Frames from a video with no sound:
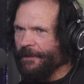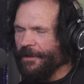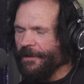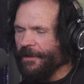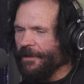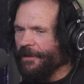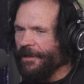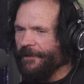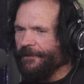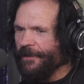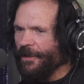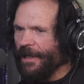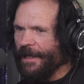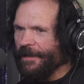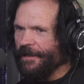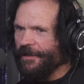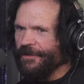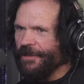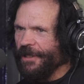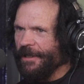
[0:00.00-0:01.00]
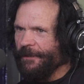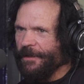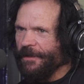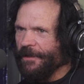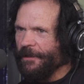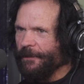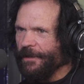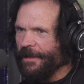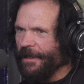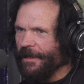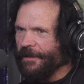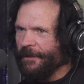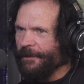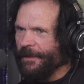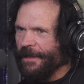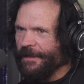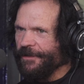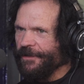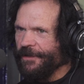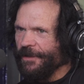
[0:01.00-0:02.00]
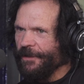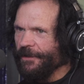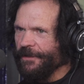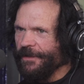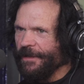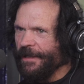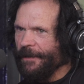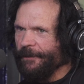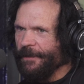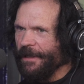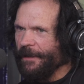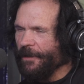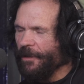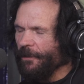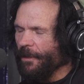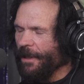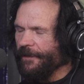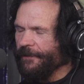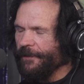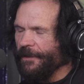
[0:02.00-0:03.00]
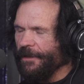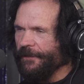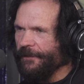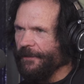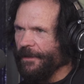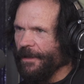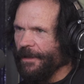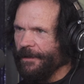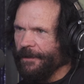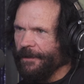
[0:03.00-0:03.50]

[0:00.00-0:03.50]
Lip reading: You can, if you're out of shape, you can put on the best shoes and not be able to walk very far.